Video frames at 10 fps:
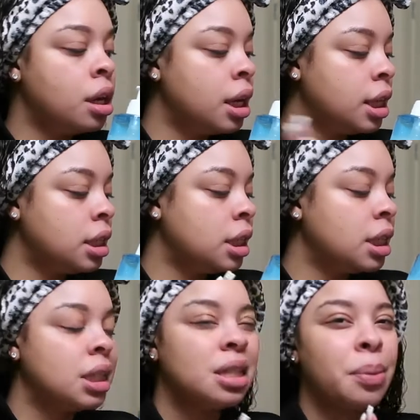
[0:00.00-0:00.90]
it
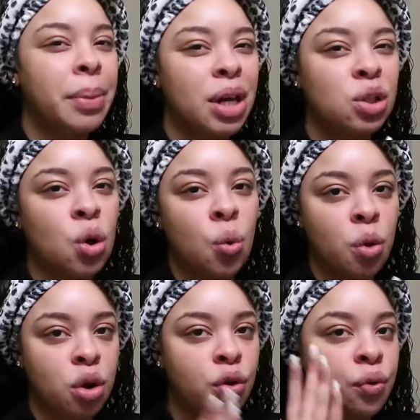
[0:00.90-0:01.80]
is the best
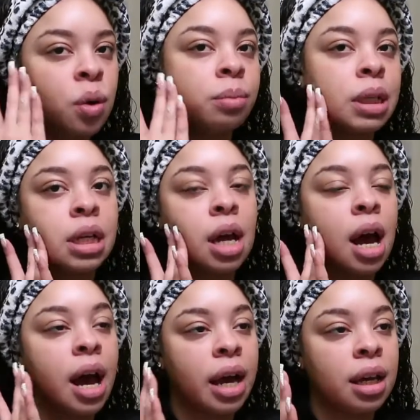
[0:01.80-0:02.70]
one for me.
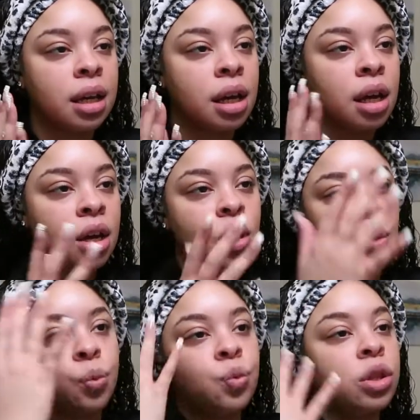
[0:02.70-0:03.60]

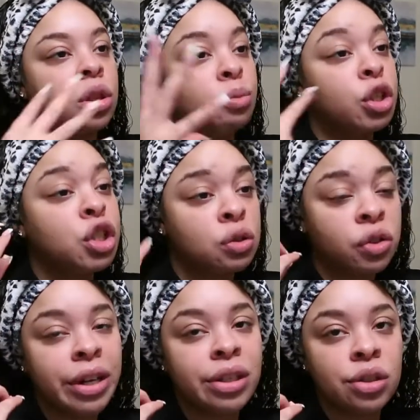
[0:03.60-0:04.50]
With the
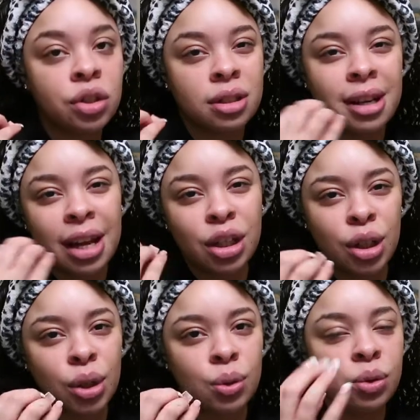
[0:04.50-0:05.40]
moisturizers that I
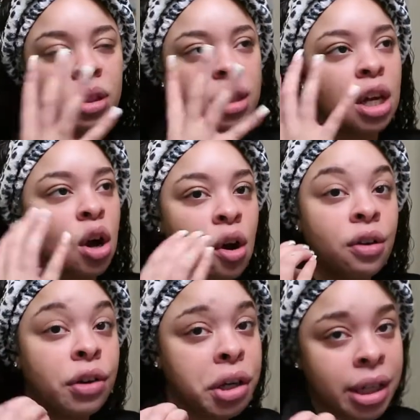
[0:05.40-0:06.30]
use, they are
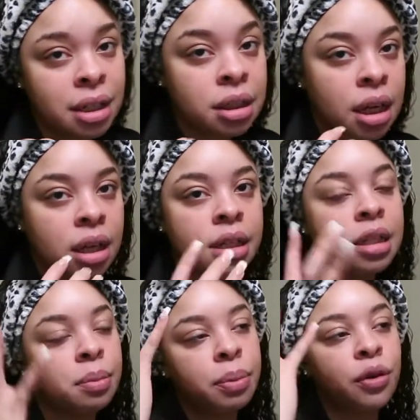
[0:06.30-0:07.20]
very intense,
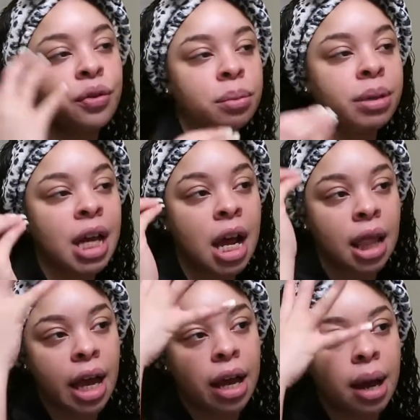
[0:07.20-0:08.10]
but for me,
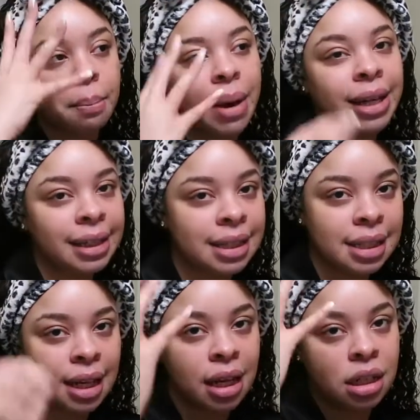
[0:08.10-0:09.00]
like, my
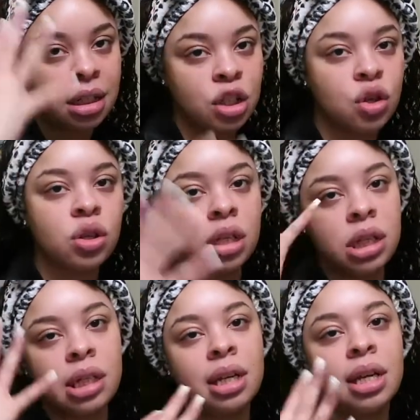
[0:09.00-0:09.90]
skin still
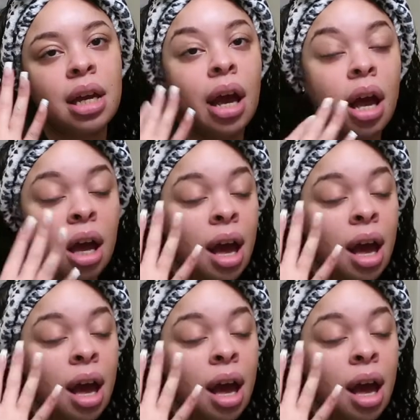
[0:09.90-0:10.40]
needs to get,